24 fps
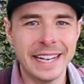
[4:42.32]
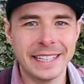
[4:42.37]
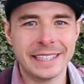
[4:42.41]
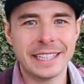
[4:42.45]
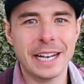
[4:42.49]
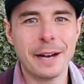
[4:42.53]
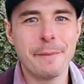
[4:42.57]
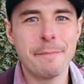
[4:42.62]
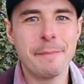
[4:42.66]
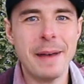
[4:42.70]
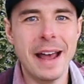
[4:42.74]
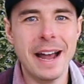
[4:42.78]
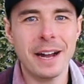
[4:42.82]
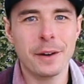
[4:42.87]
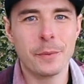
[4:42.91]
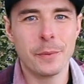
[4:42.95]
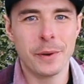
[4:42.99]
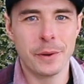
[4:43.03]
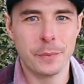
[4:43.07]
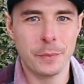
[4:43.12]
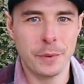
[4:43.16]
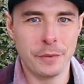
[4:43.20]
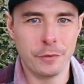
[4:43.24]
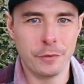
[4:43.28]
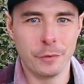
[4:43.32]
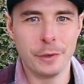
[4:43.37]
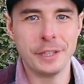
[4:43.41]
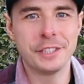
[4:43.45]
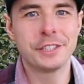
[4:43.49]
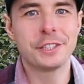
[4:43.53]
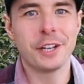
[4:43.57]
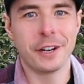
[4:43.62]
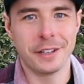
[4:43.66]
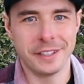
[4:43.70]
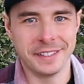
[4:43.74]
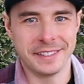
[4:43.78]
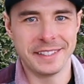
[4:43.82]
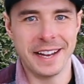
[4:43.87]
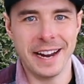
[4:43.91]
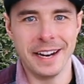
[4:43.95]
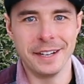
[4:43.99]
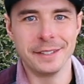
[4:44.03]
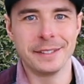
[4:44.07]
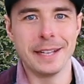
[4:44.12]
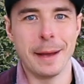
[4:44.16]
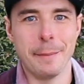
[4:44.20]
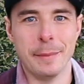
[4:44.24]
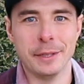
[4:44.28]
and come back when we've reached our
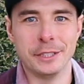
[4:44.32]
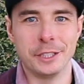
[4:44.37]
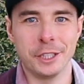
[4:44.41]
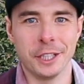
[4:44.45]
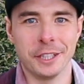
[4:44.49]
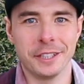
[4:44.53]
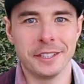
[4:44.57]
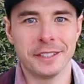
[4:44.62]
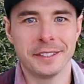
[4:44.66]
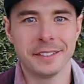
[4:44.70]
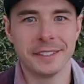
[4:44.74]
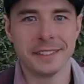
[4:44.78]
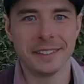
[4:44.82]
desired temperature.